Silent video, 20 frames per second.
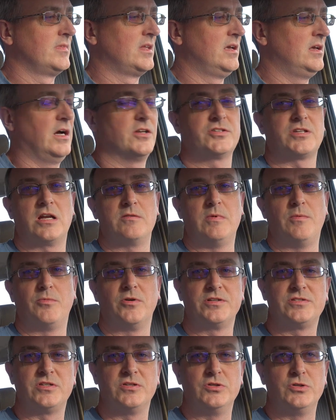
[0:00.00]
I just gotta remember
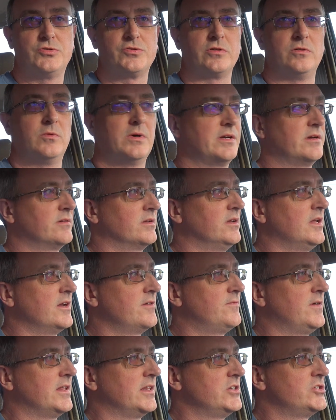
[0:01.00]
it's in neutral when the light
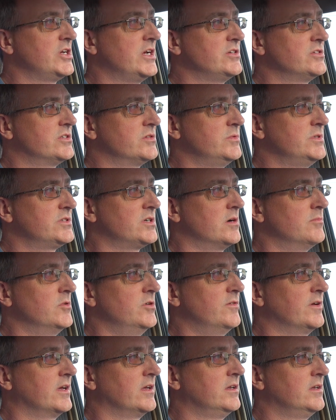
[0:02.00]
finally changes and we start
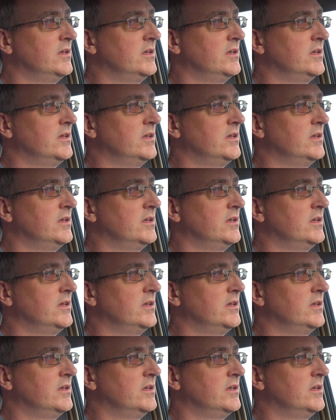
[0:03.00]
moving.